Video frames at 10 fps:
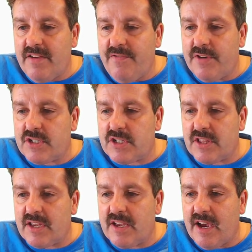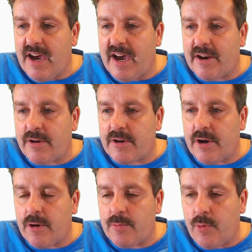efficiently on our
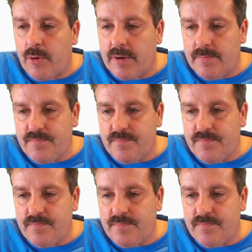cardboard.